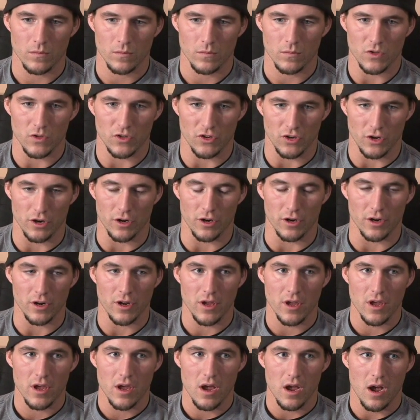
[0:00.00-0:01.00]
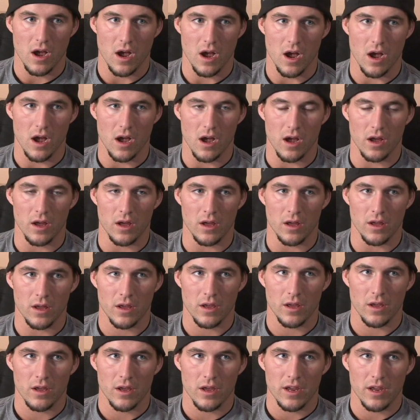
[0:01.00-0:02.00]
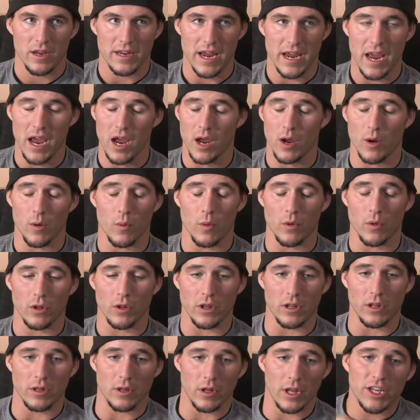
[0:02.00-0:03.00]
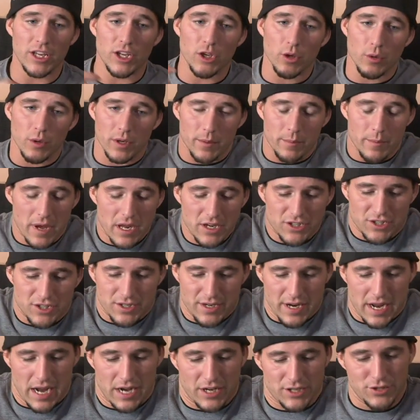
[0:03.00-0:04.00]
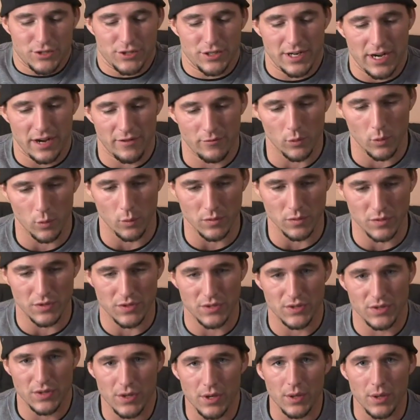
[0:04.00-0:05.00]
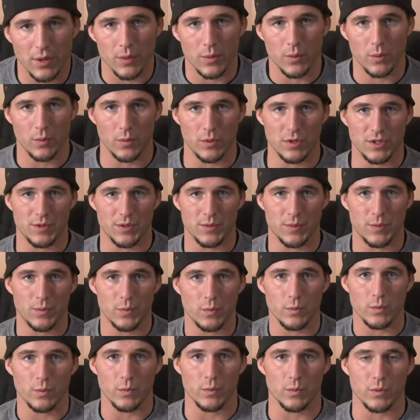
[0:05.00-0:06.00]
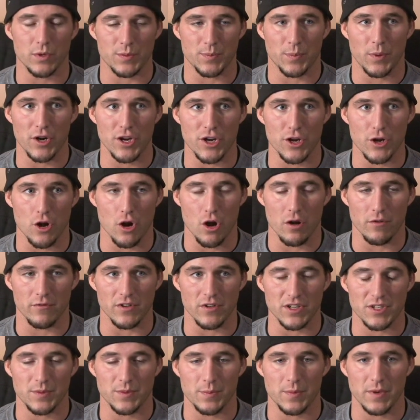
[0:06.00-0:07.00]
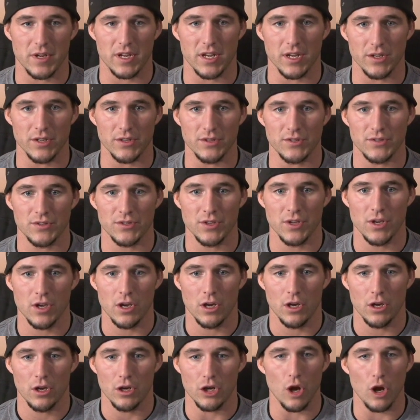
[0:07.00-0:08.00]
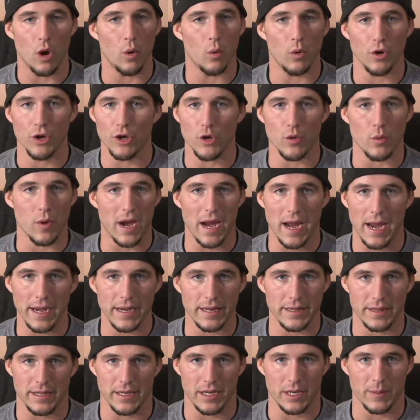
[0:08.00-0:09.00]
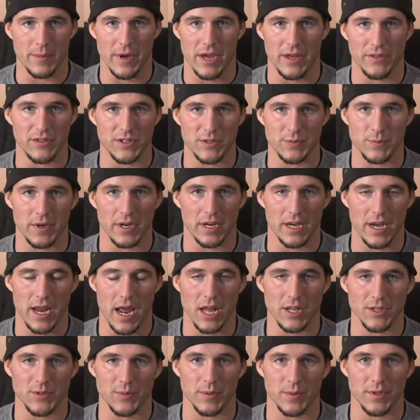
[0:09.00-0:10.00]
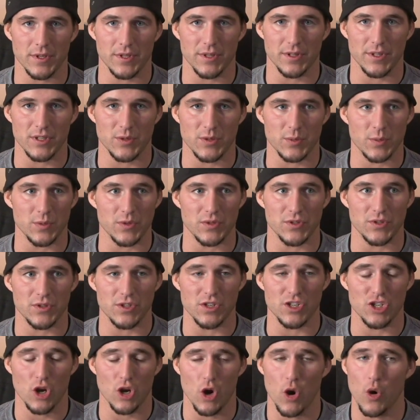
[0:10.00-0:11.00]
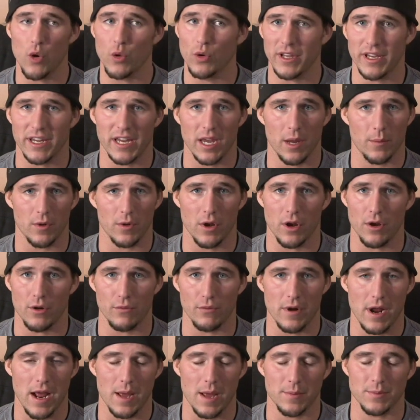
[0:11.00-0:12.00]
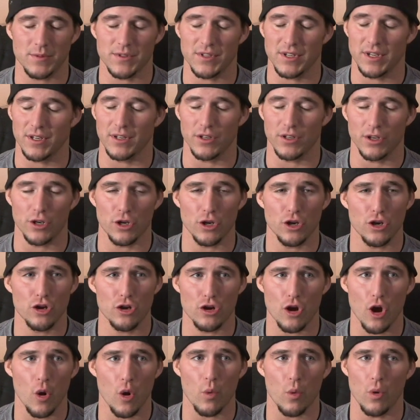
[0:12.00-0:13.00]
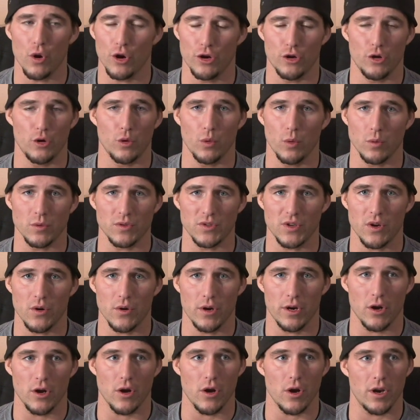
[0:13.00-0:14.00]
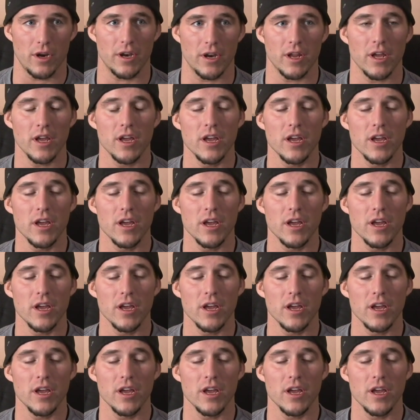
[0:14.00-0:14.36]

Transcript: Sure. Yeah, well, like you had mentioned, actually, everyone was pretty nervous because no one knew anything about this big announcement. This was totally kept under wraps. Like no one knew what was going on.